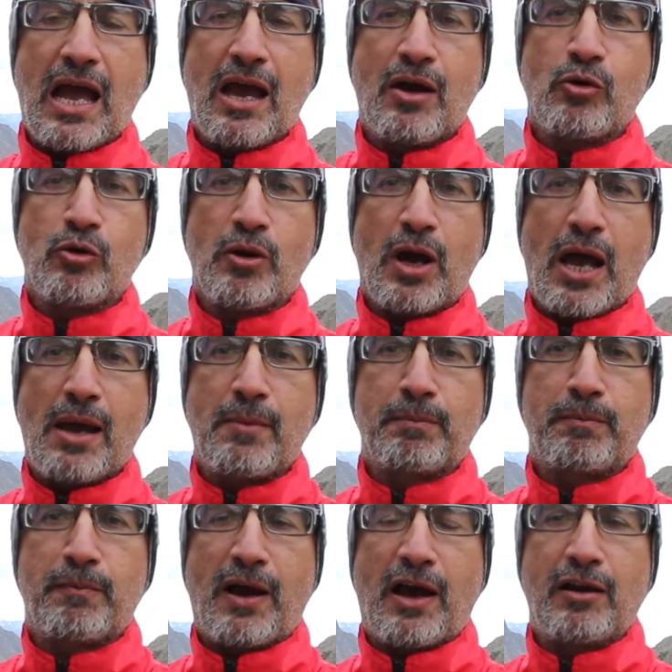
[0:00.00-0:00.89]
I
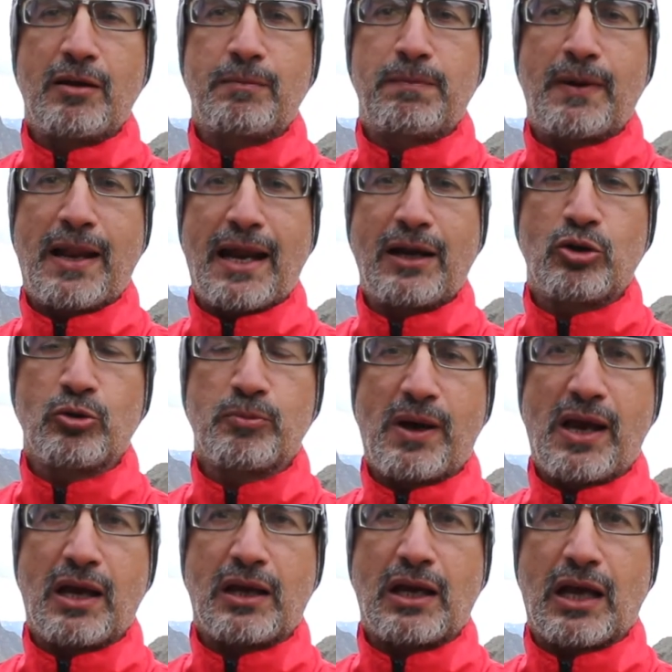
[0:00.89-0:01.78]
am, I'll plan to
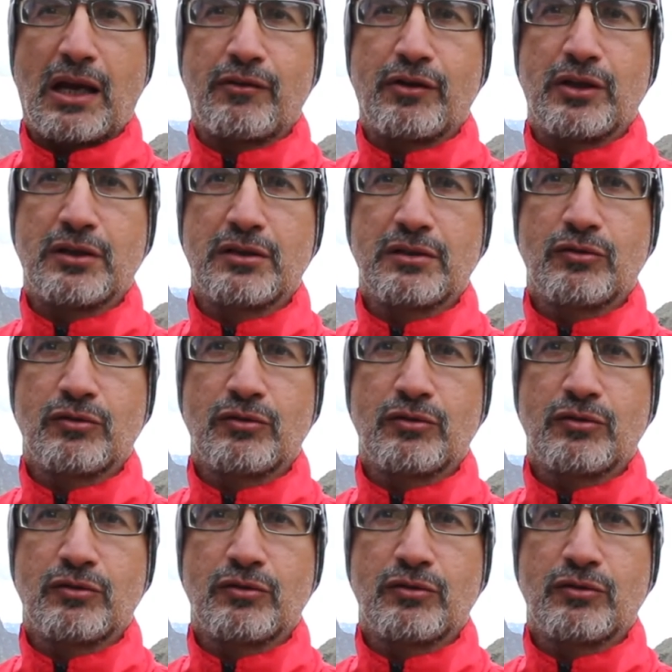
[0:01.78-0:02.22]
buy a caravan.